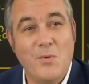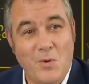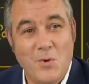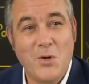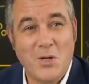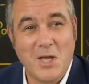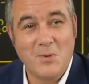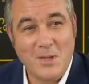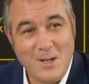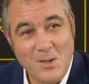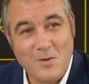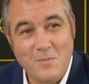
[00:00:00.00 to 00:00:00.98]
we're working with
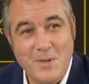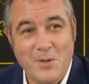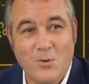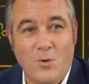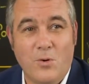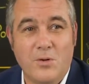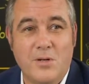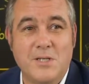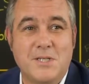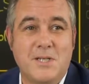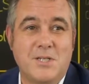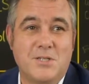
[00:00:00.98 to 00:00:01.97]
a lot of big
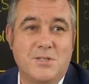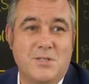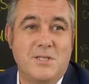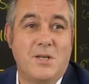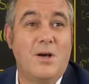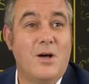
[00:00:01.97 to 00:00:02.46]
organizations that